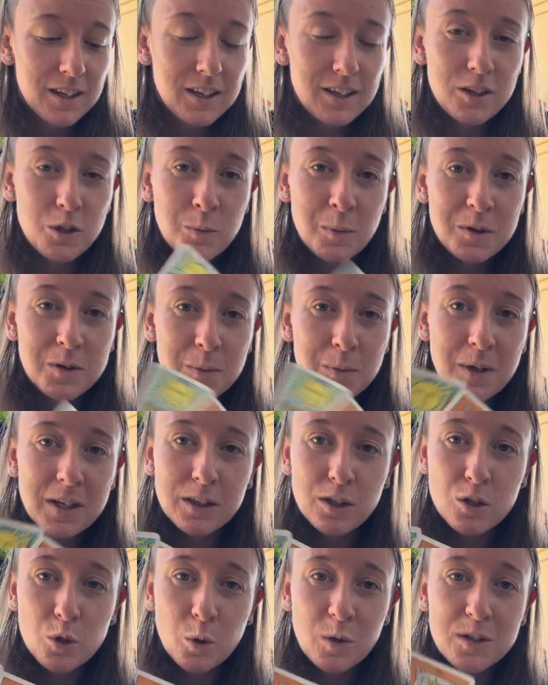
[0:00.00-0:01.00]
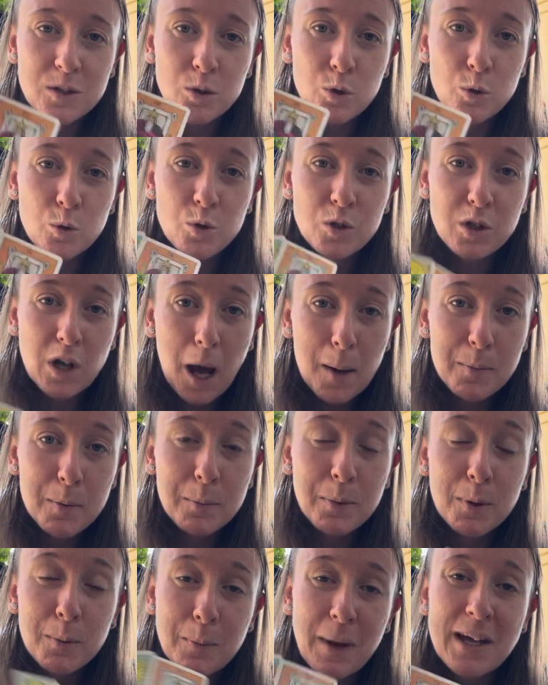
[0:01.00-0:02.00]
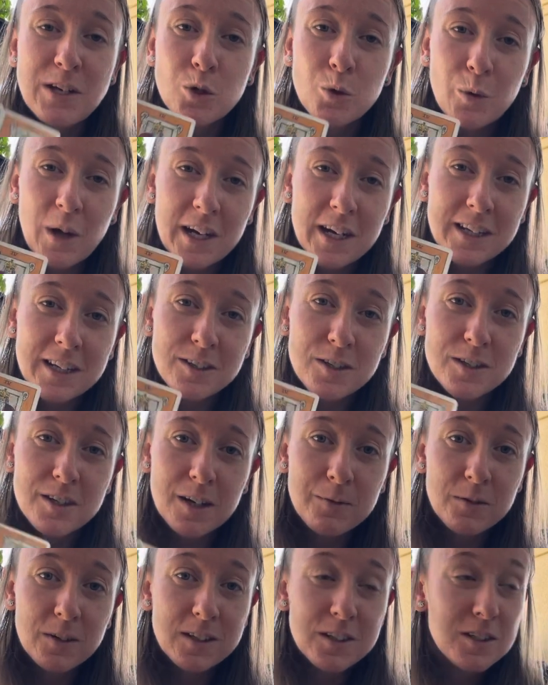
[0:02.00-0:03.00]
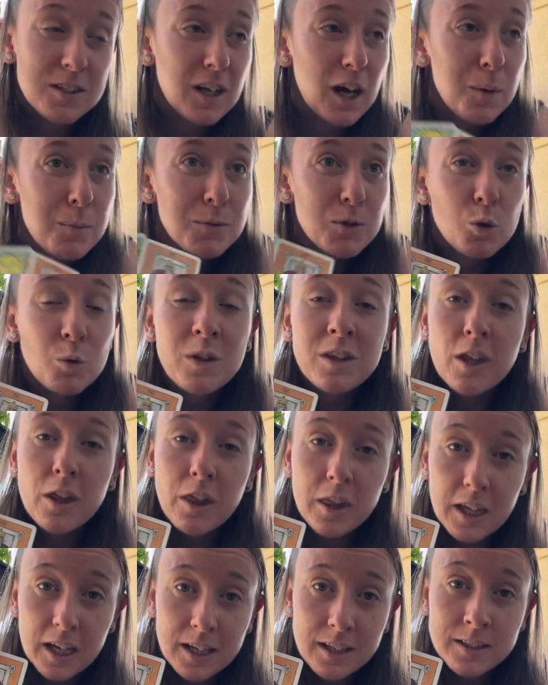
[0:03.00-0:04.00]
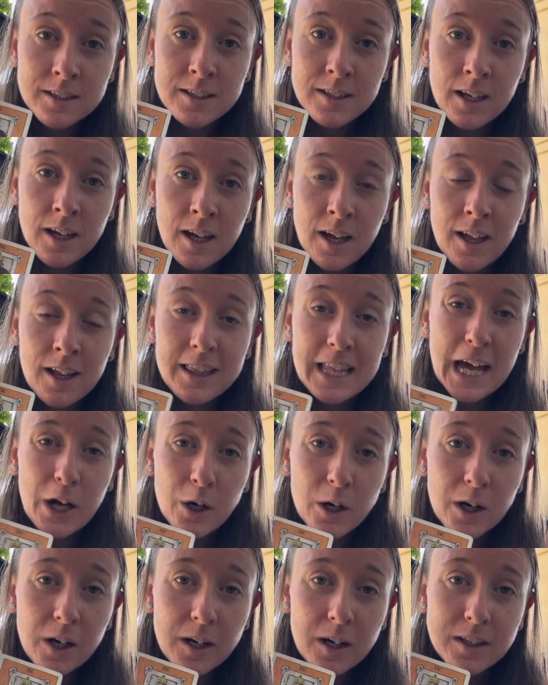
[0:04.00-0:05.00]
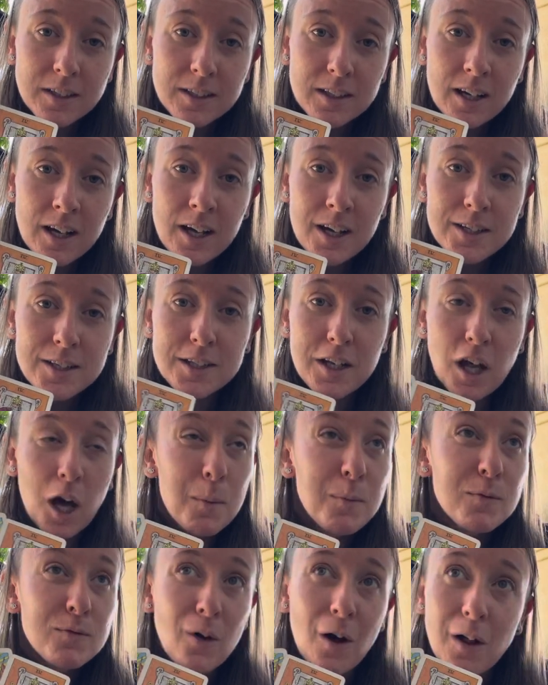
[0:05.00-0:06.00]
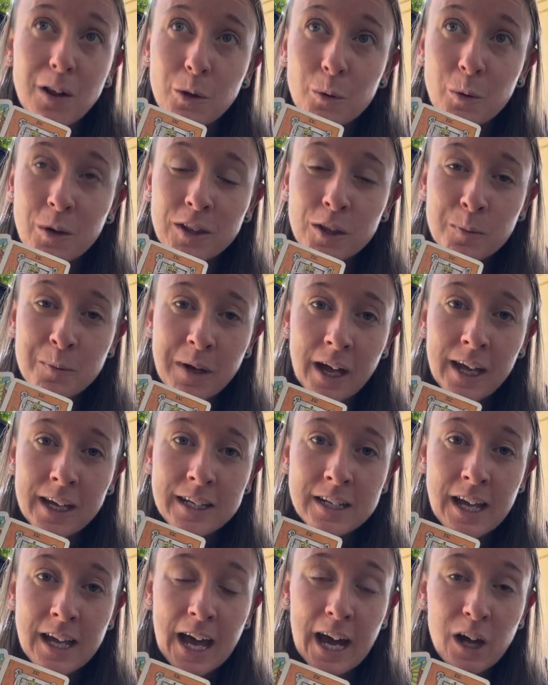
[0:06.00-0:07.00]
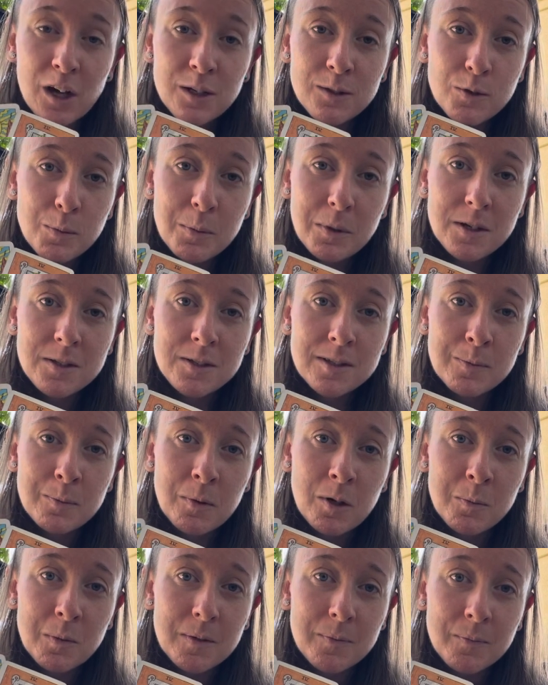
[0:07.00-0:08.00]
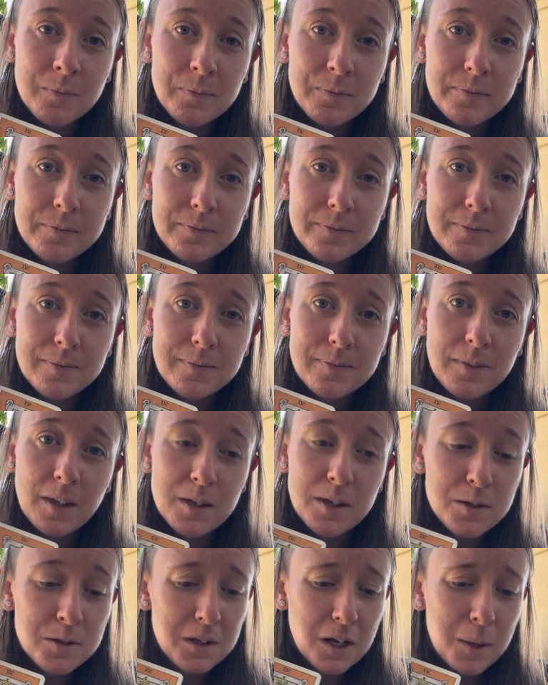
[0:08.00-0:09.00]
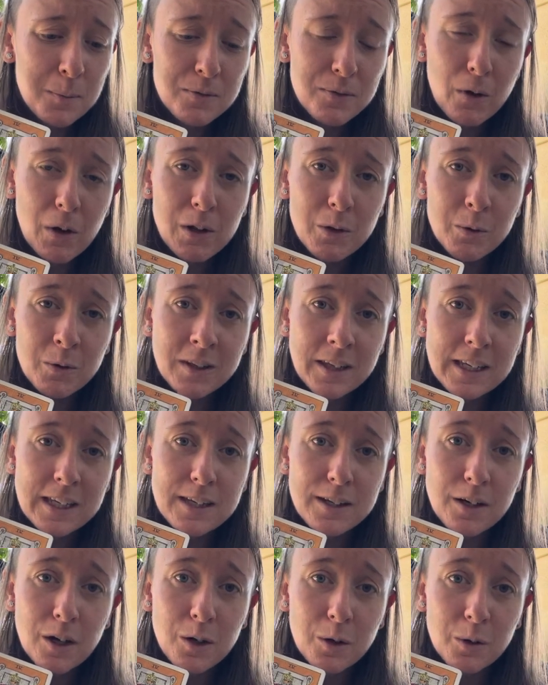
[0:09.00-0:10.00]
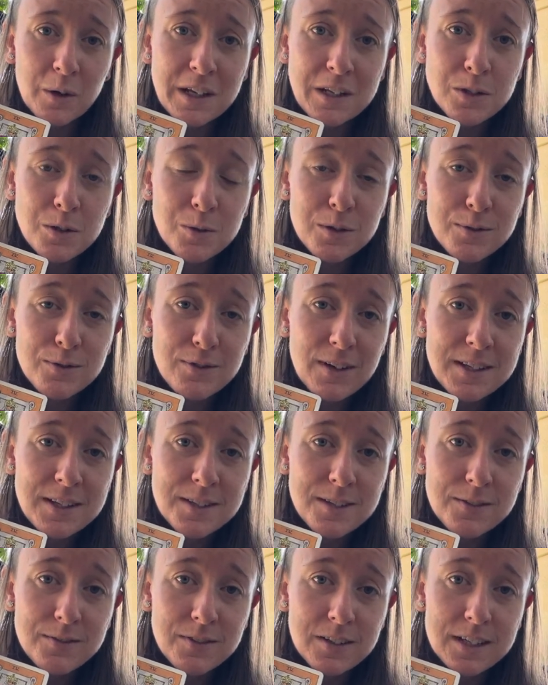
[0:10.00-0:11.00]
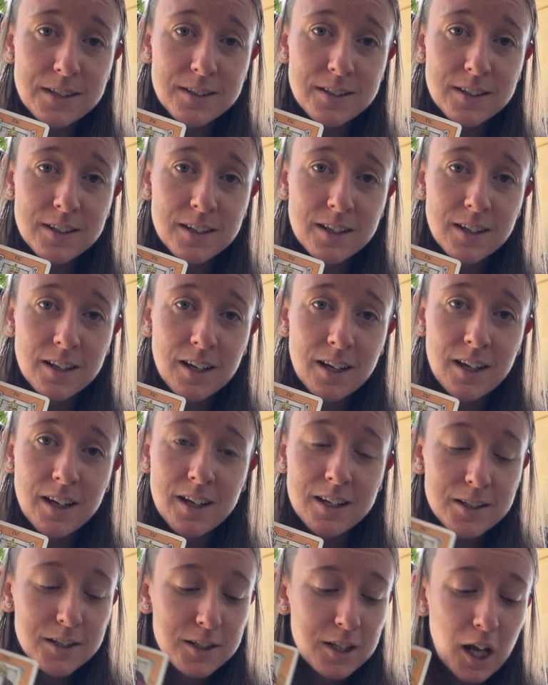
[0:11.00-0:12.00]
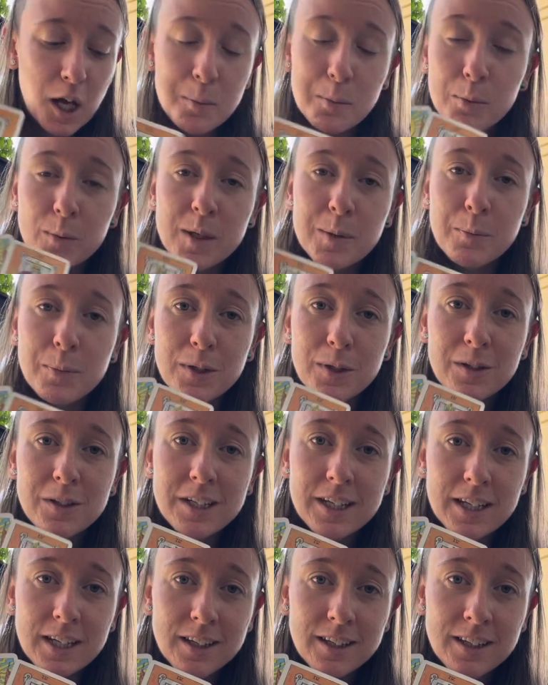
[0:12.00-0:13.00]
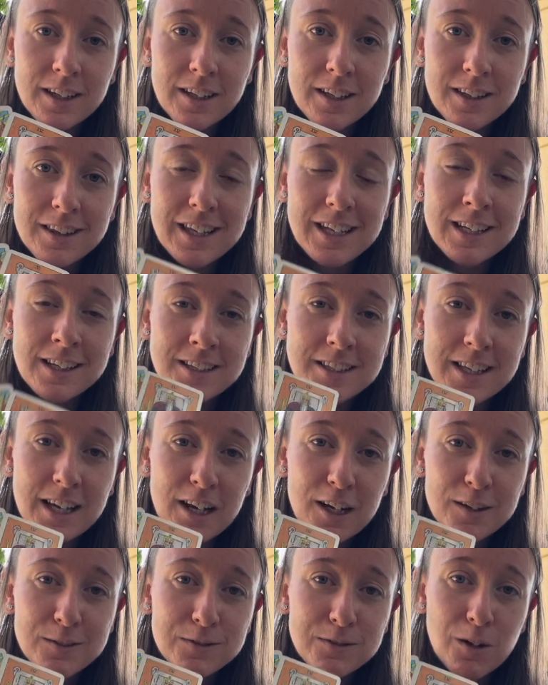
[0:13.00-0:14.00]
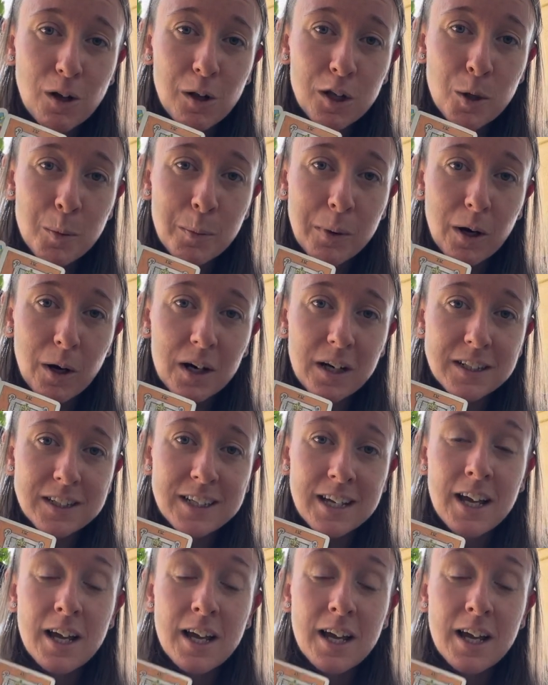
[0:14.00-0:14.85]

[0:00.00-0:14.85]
You must make the choice to stop perpetuating the suffering. Stop doing the things that hurt. Stop following the mind out of the present moment. Stop following the ego into defensiveness. Stop rebuilding things that have fallen apart,